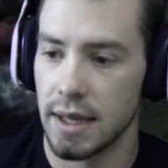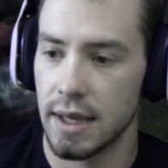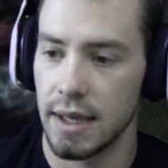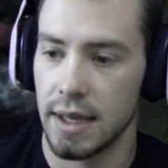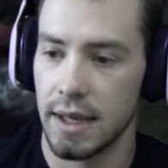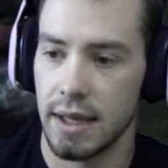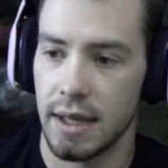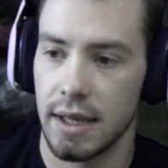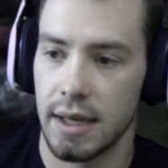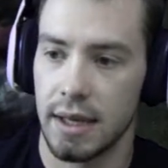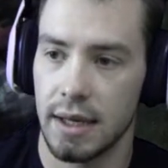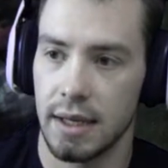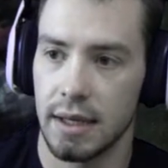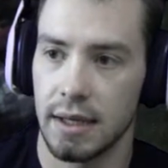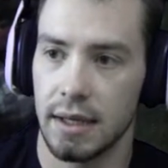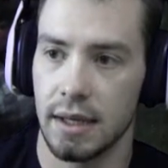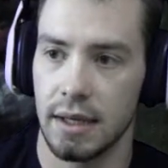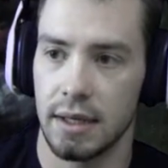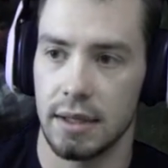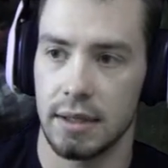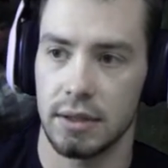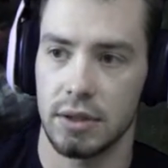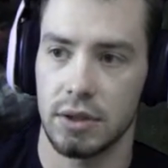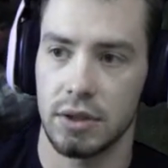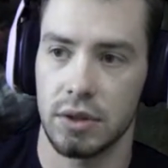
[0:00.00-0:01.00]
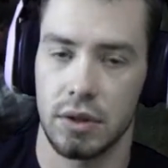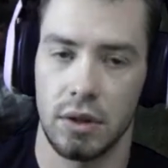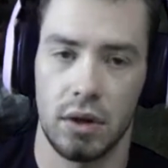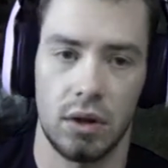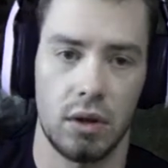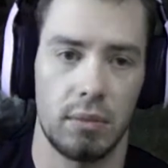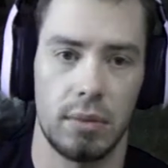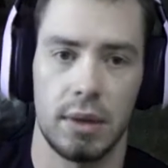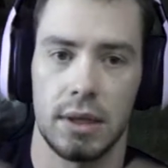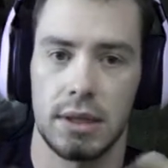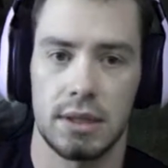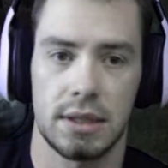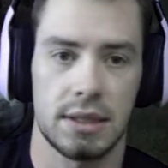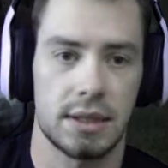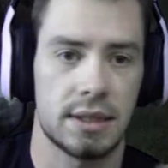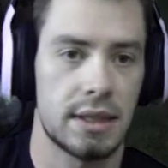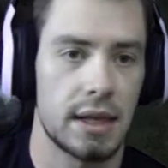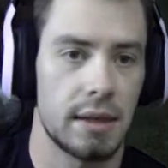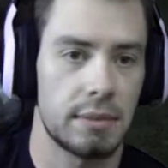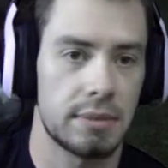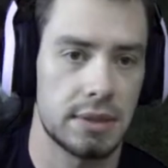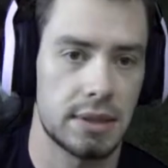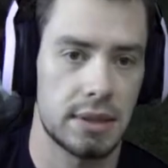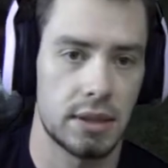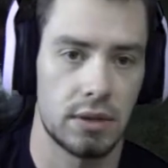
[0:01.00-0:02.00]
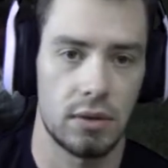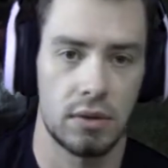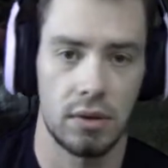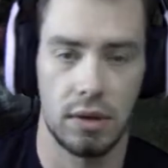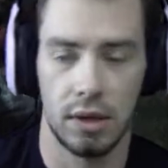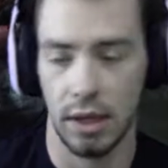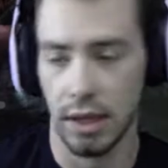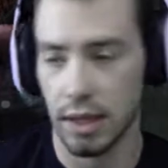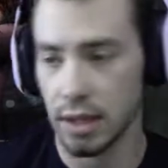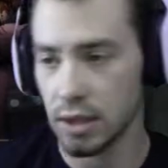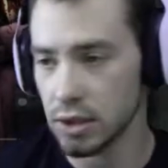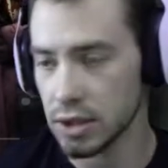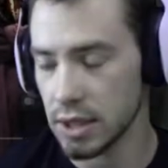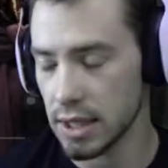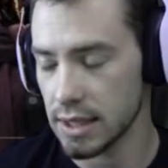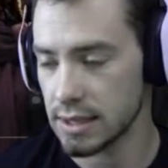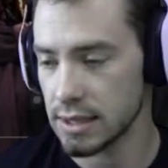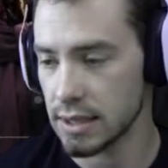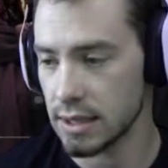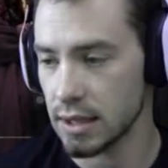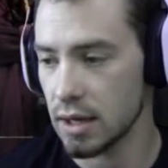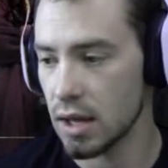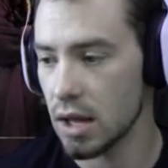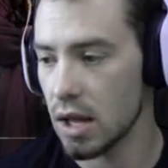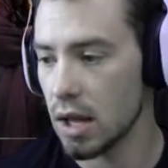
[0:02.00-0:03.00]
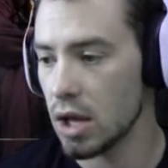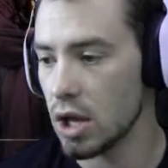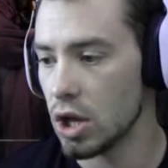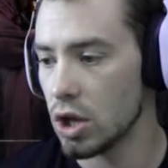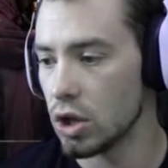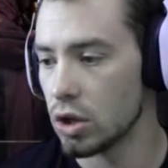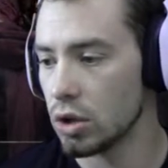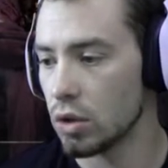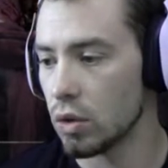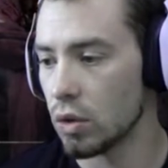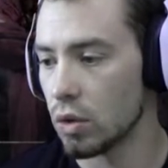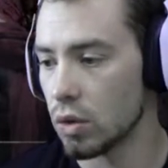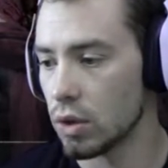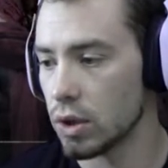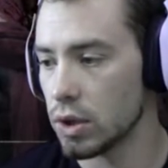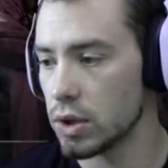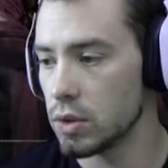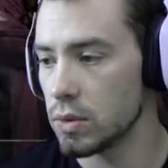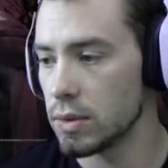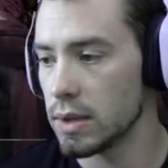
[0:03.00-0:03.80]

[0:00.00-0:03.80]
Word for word: in and do a whole bunch of steps in order to kill Jason, or